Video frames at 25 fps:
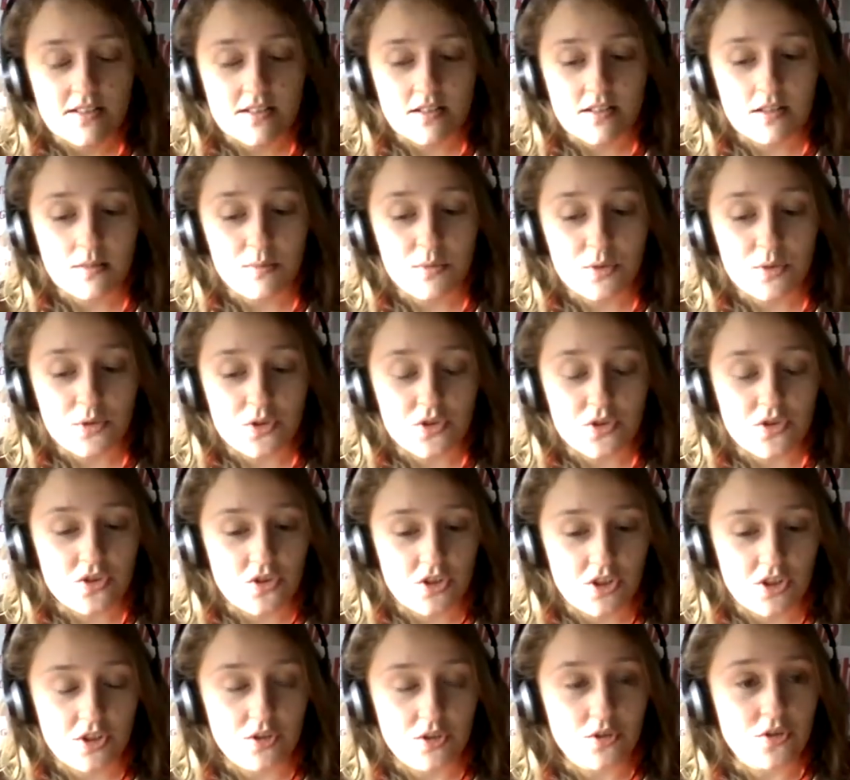the
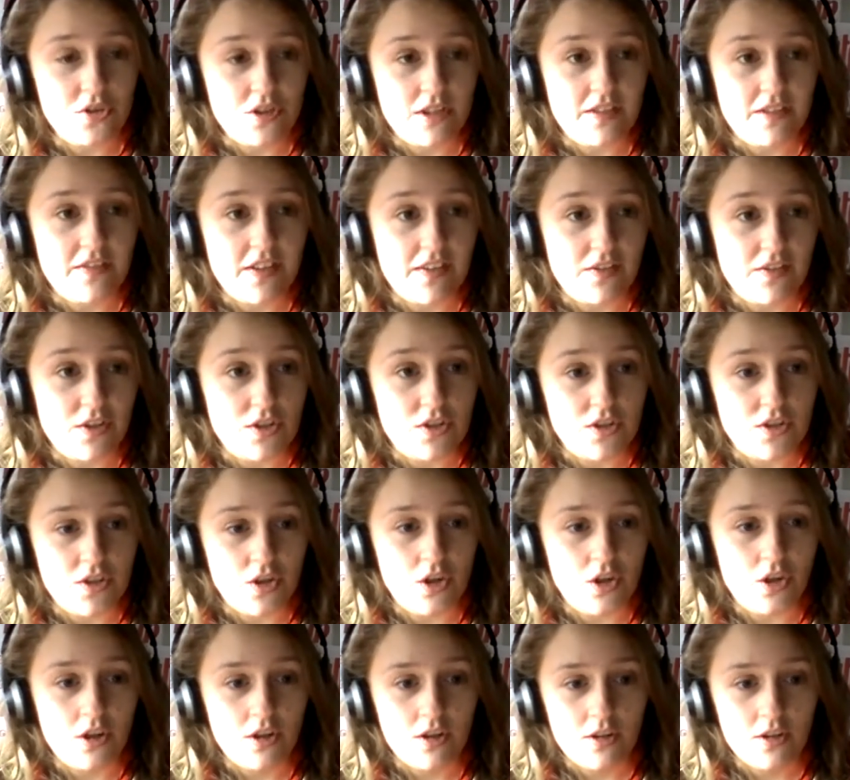most children I've ever
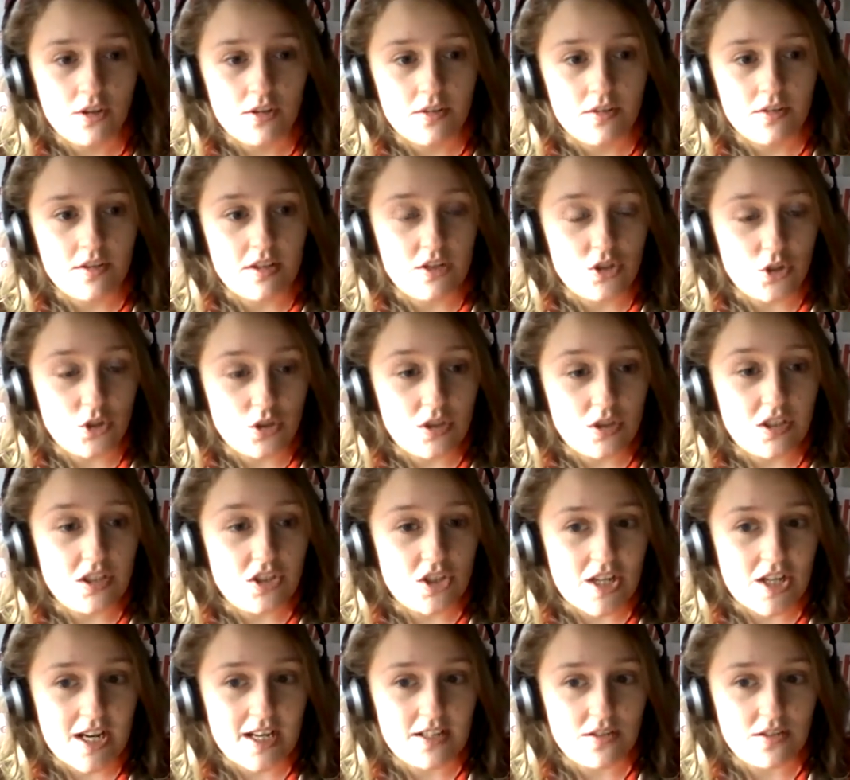taught. They do
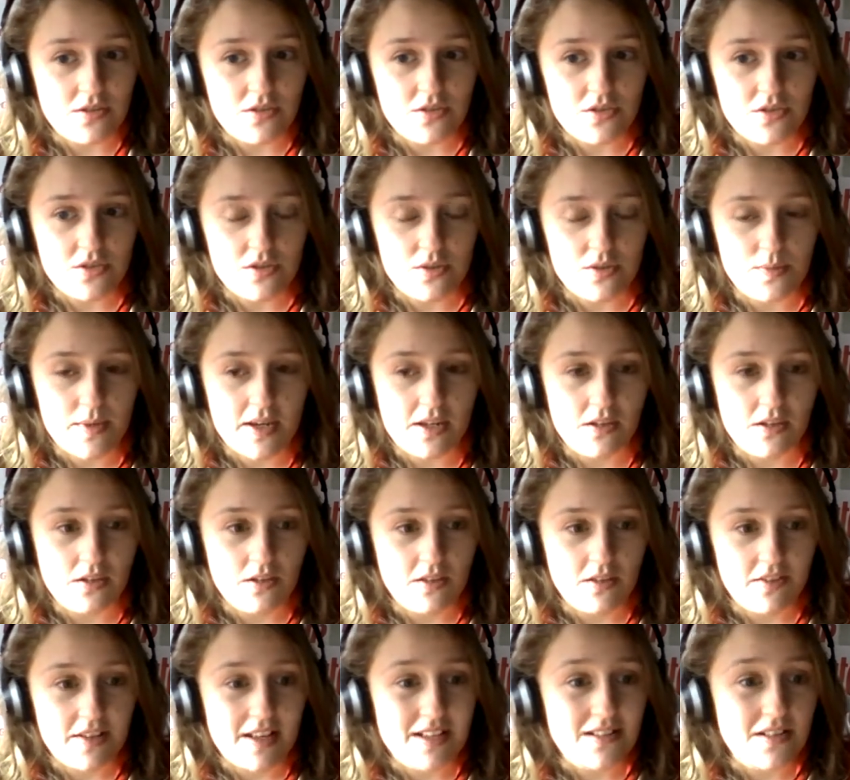teach adults as
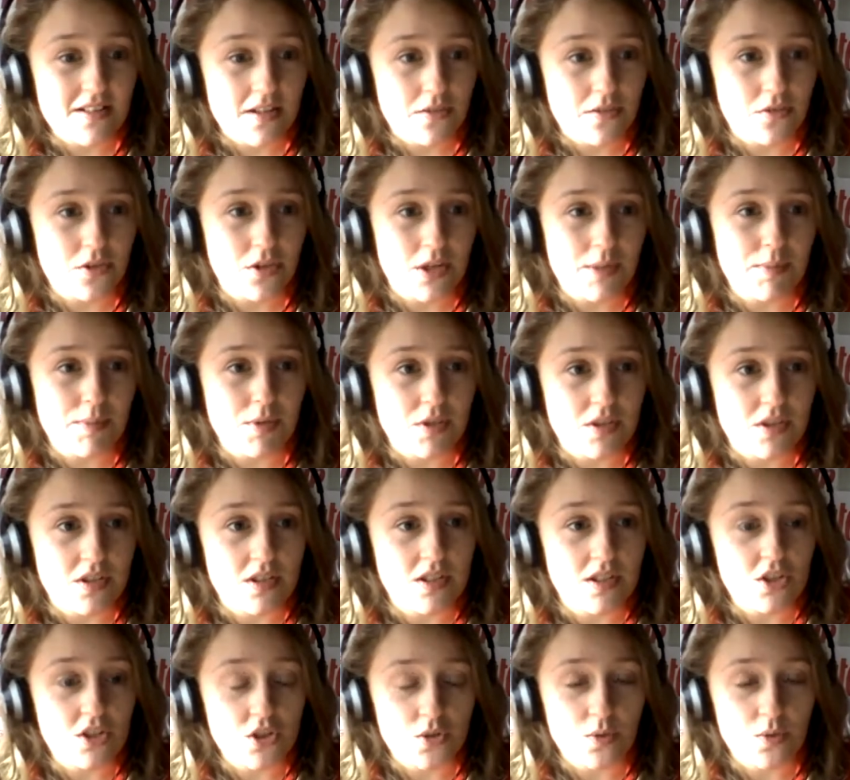well. That's how they're able to
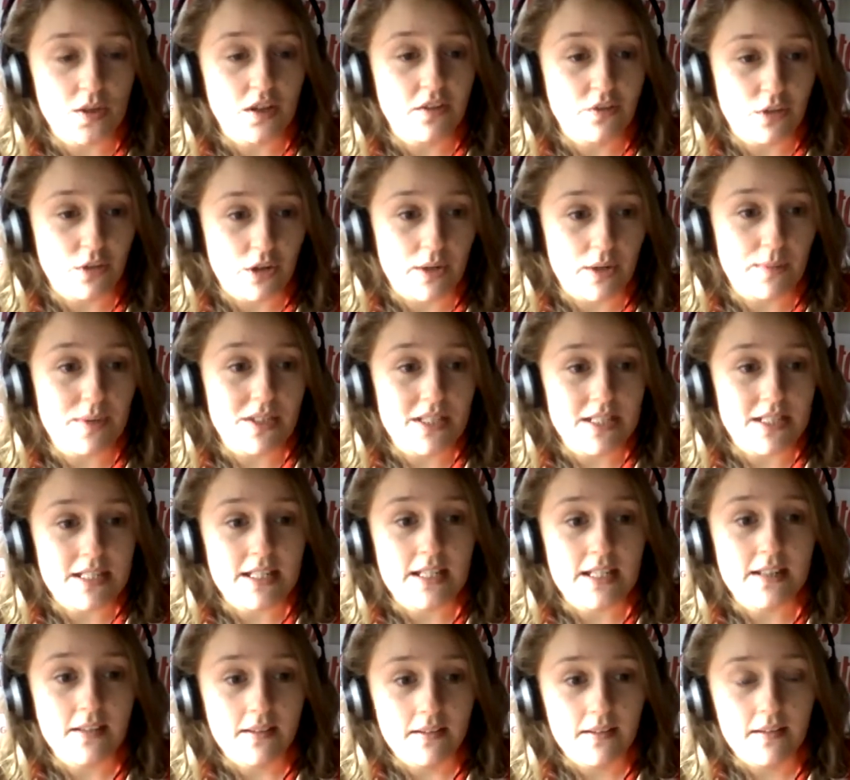teach 24 hours a
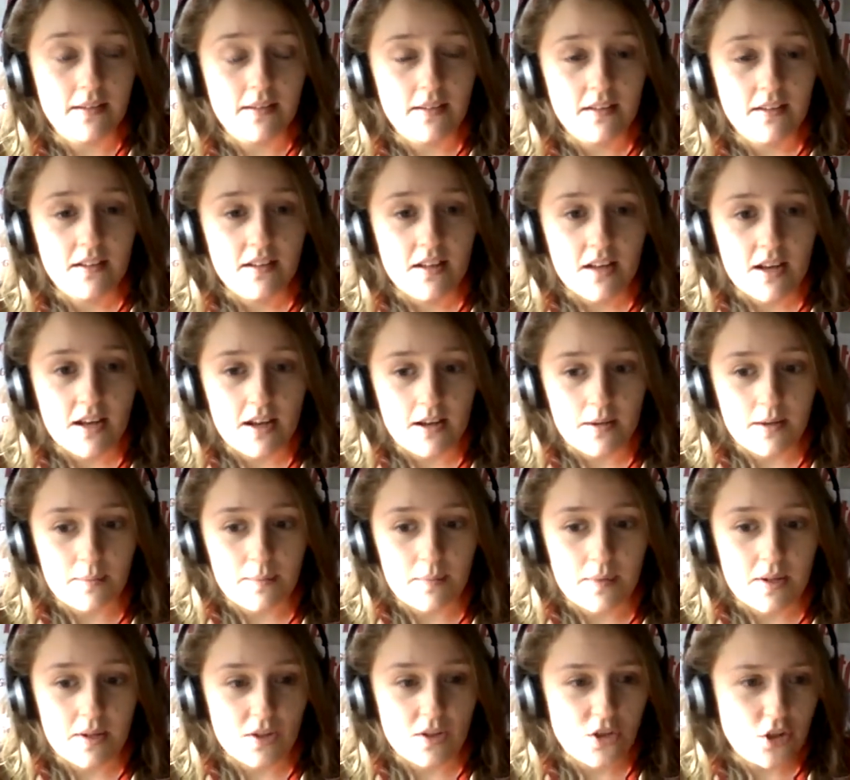day.
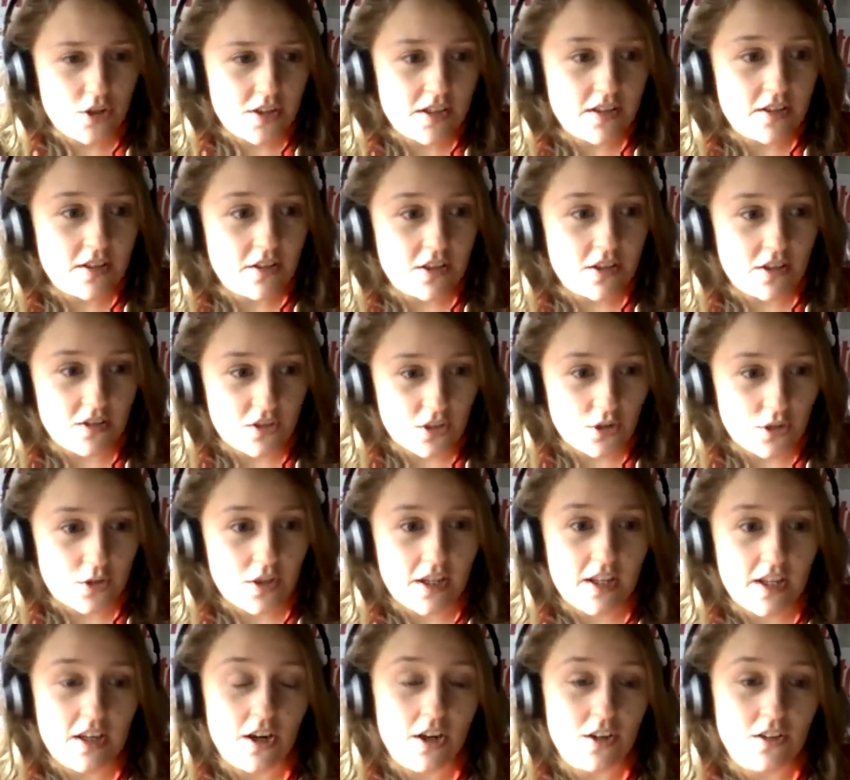You're in the
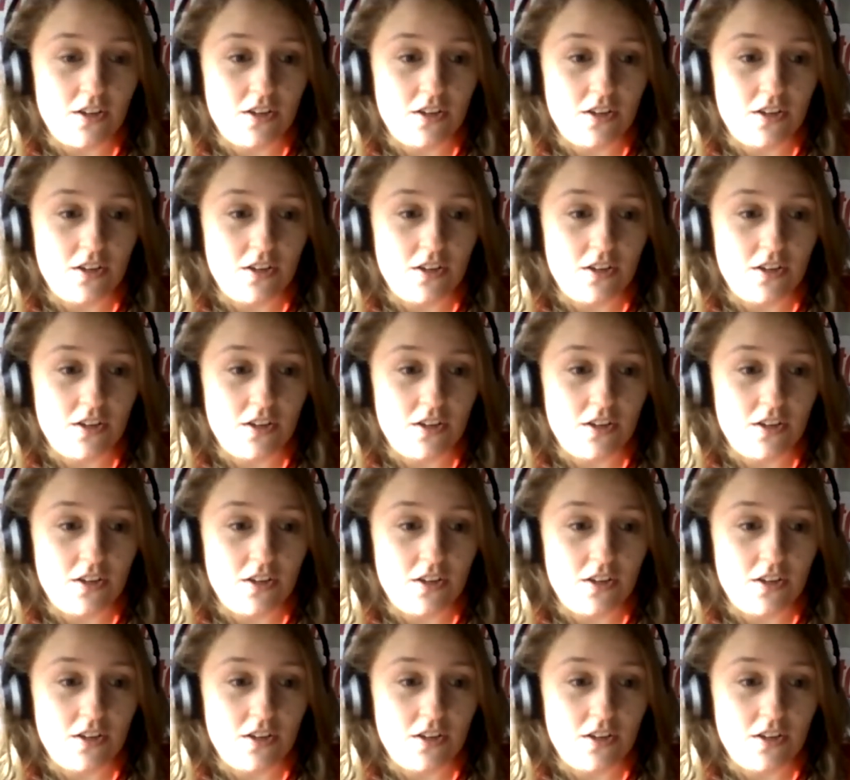UK, aren't